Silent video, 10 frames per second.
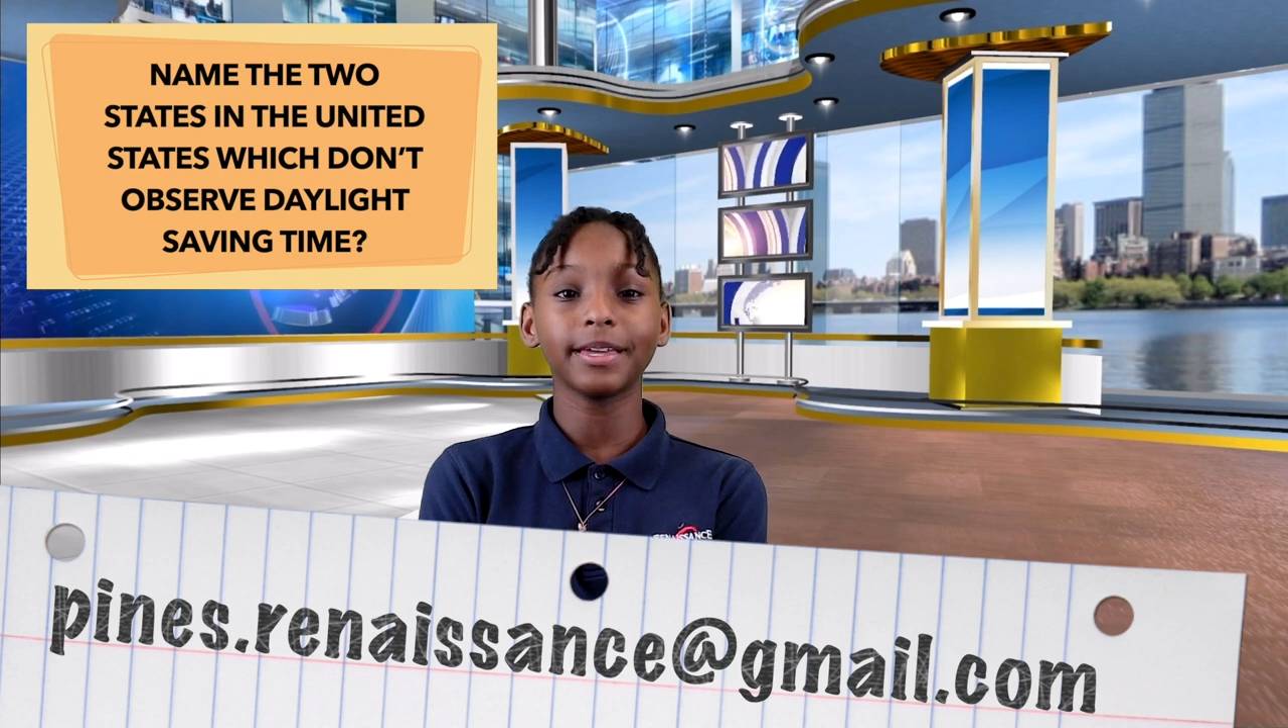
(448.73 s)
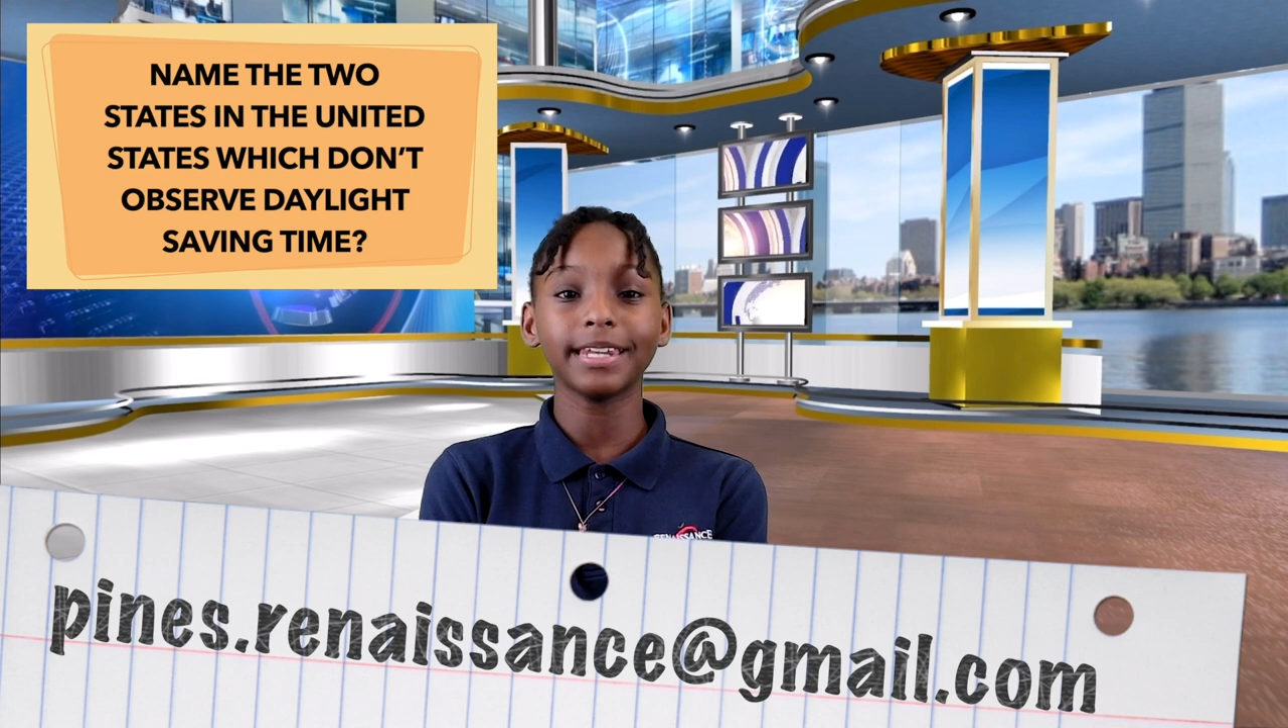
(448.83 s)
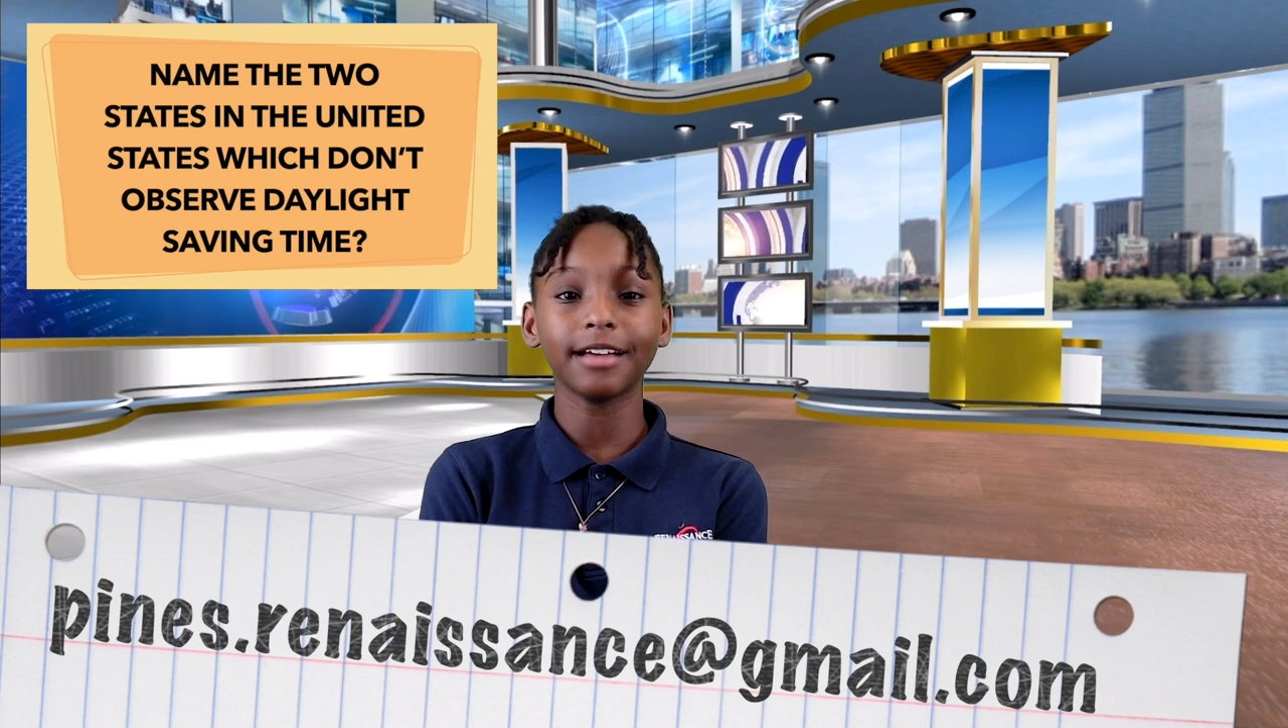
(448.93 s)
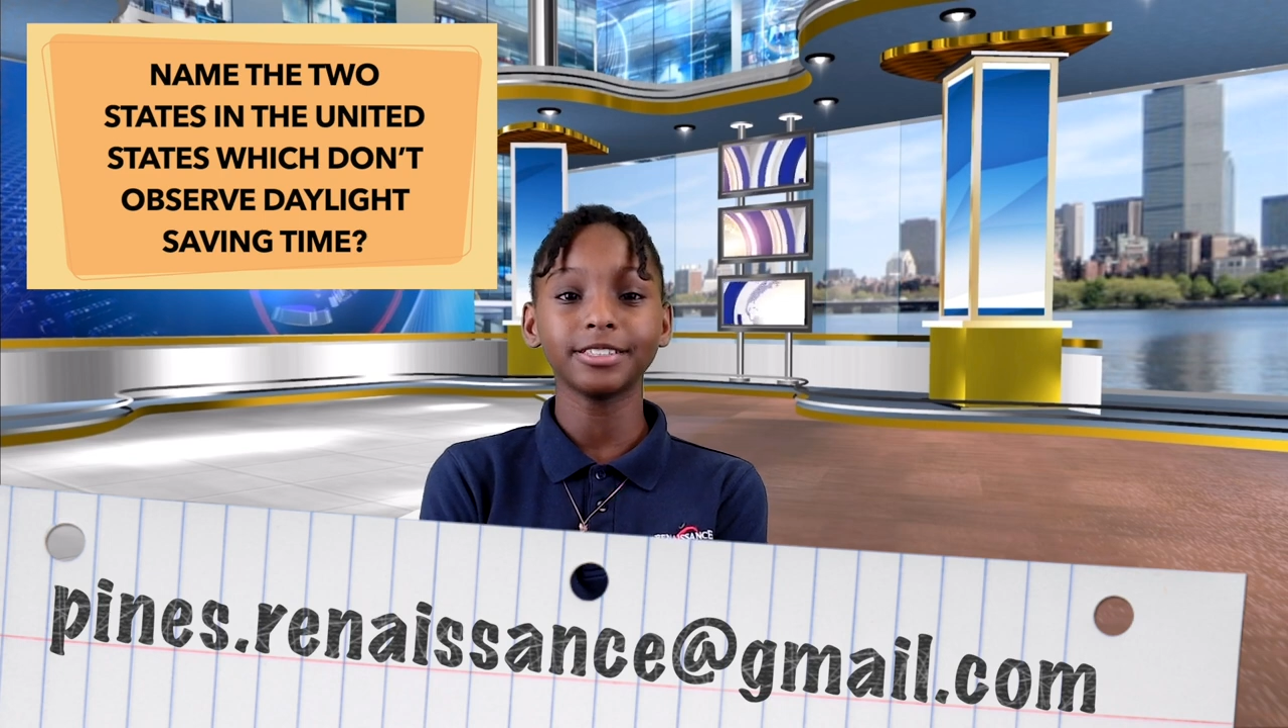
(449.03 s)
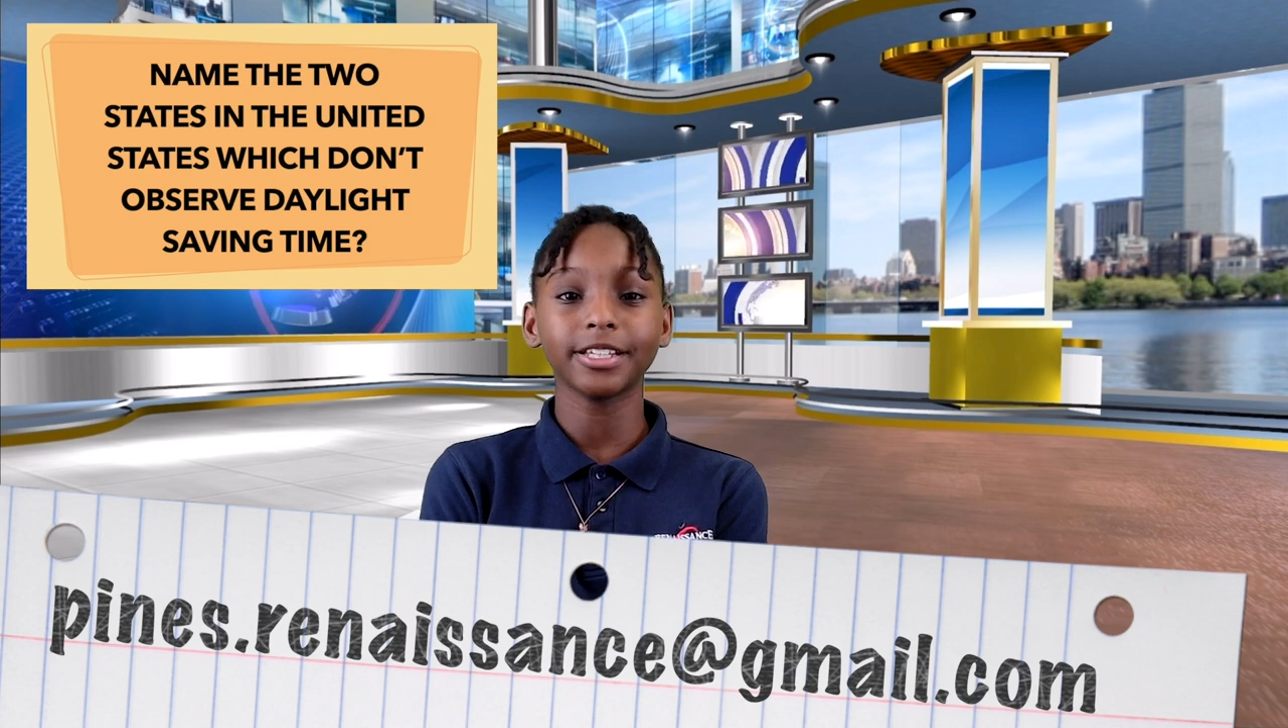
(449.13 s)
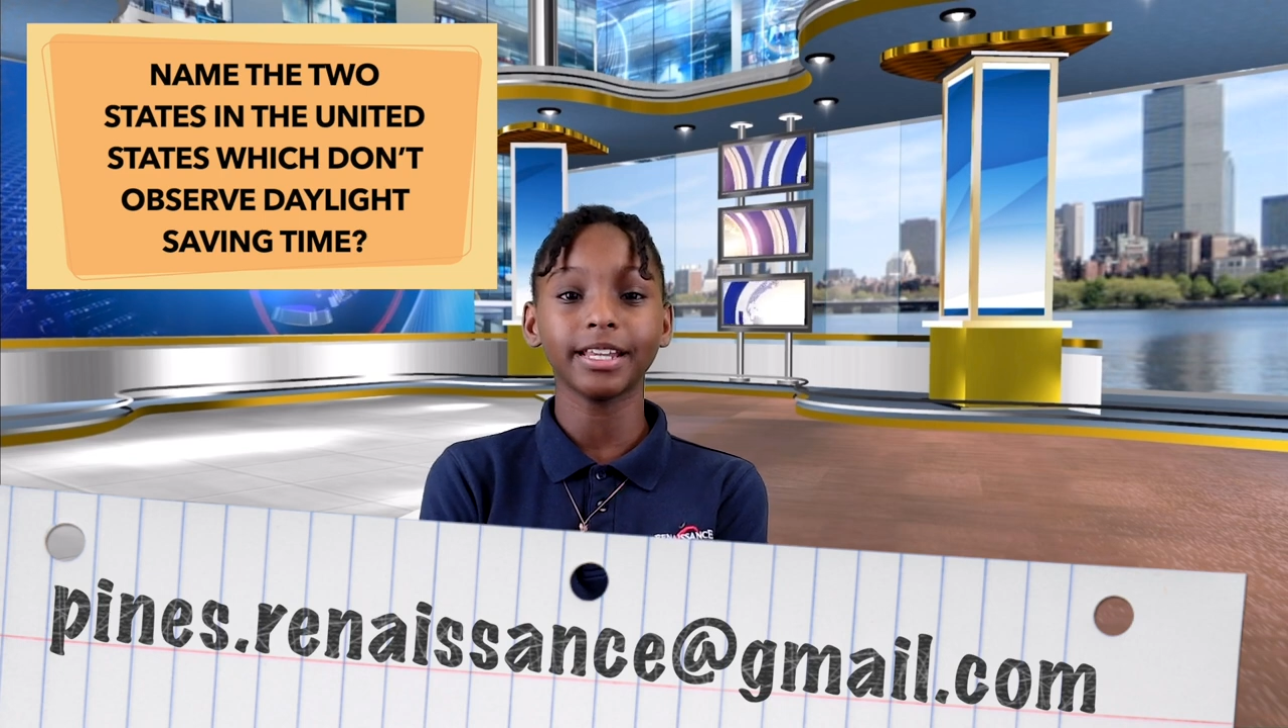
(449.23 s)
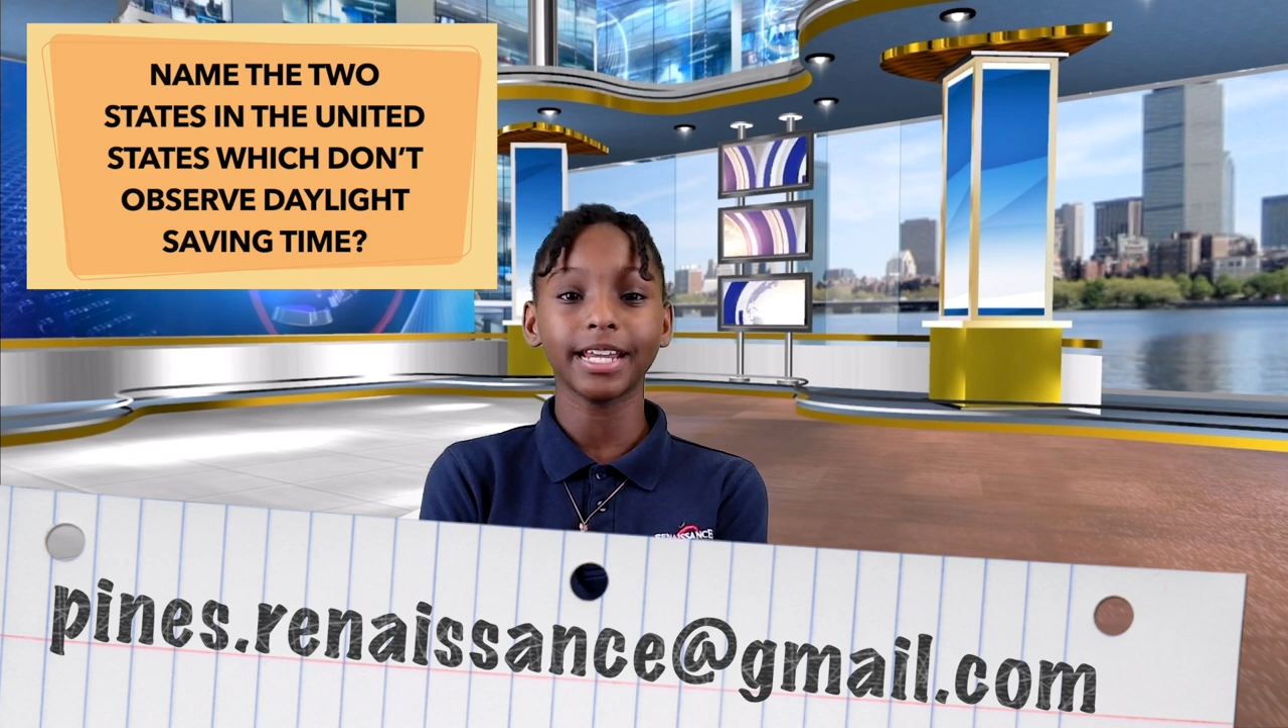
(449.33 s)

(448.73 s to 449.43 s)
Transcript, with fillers: announced on the